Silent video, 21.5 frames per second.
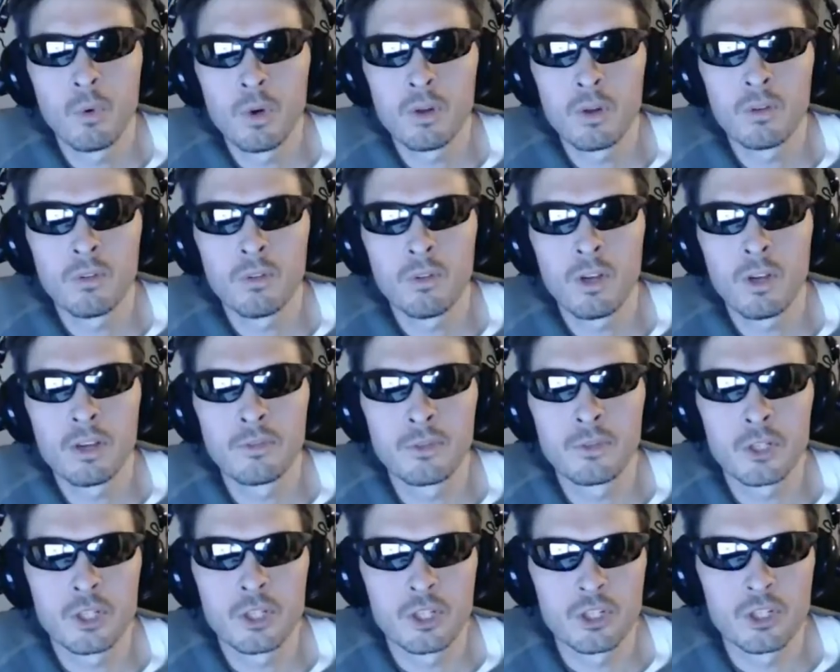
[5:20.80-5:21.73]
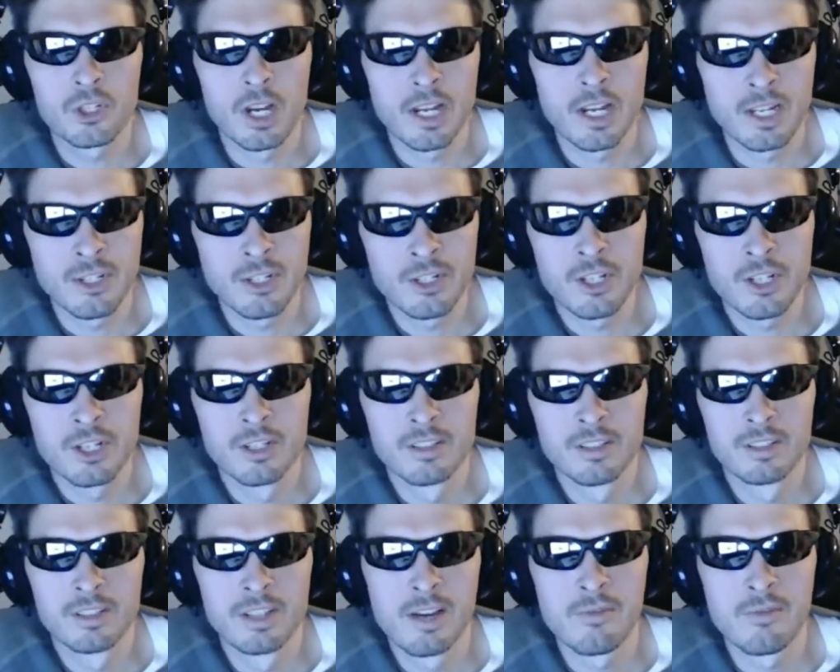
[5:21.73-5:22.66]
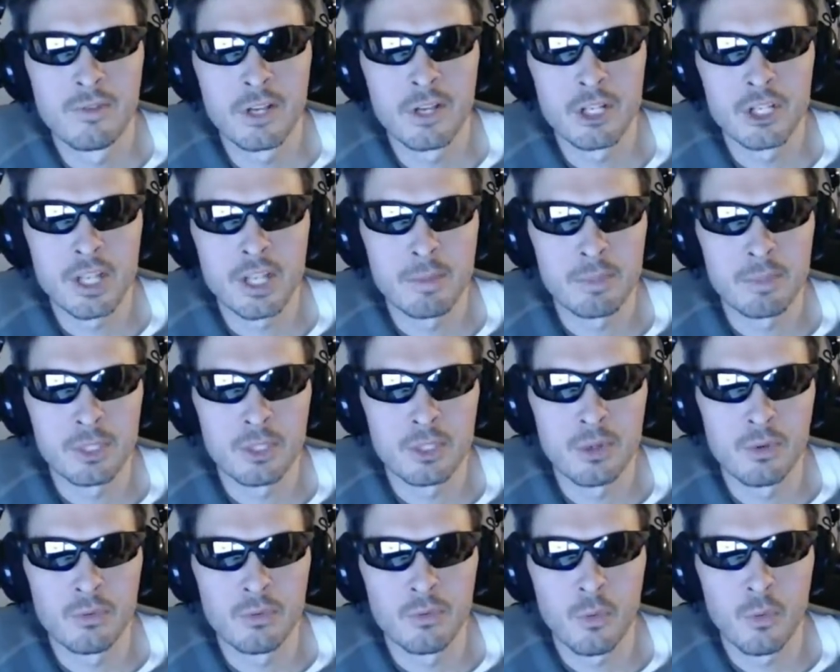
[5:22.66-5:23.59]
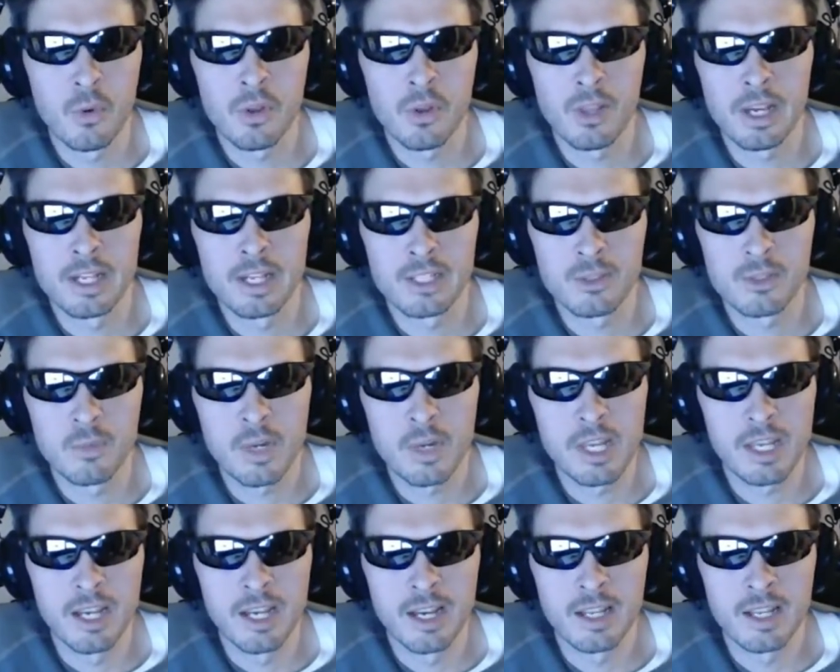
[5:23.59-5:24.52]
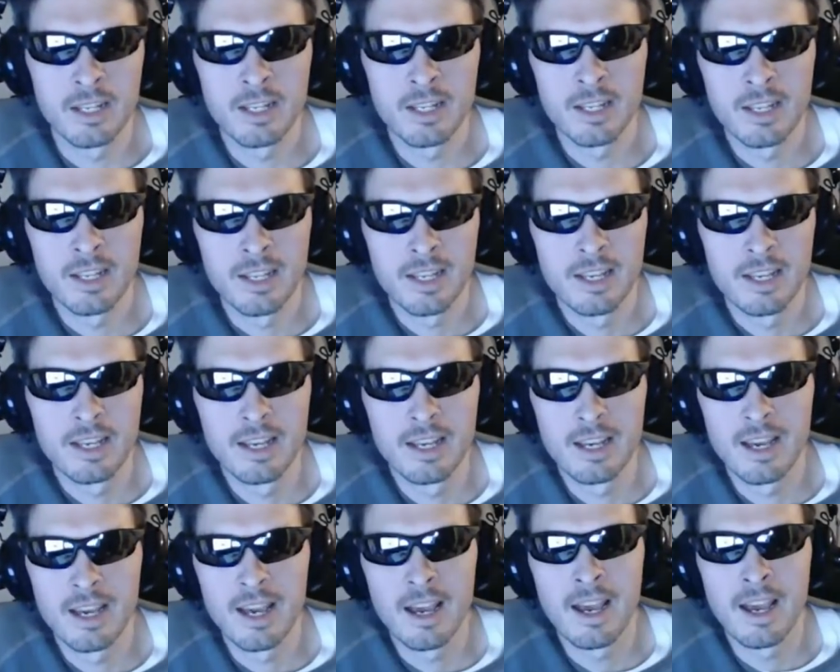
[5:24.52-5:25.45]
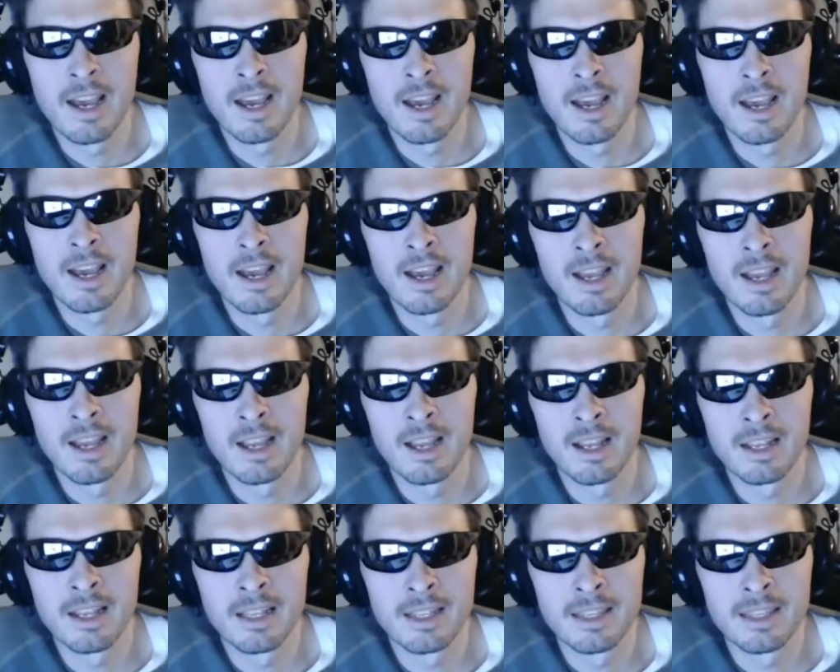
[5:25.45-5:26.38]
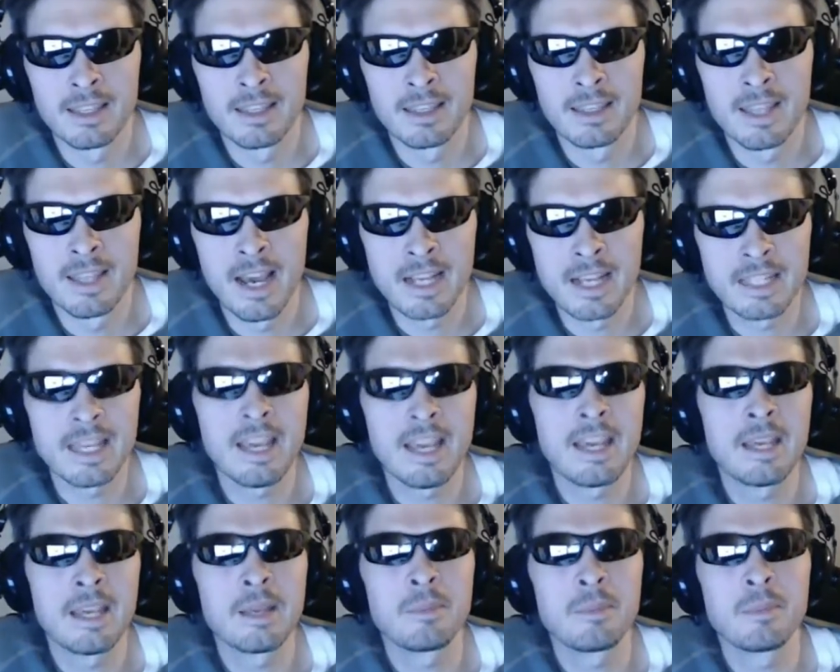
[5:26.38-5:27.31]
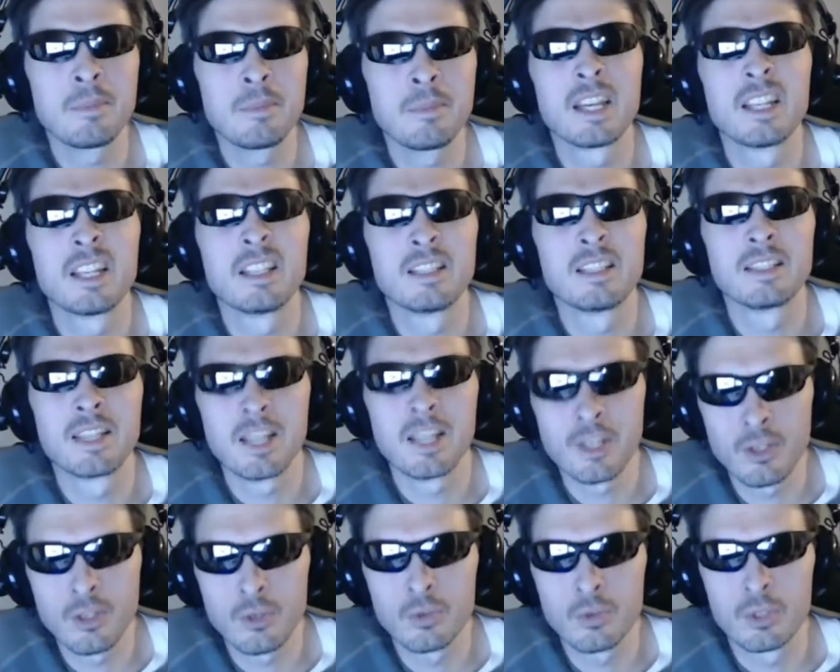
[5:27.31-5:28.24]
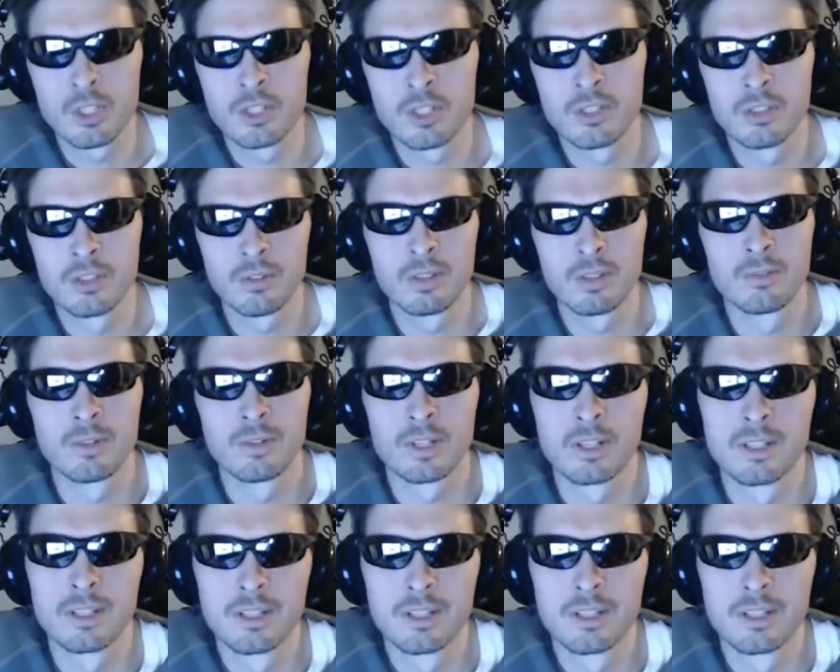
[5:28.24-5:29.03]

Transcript: Life is Strange. I finished episode 4 last weekend, and that game continues to deliver.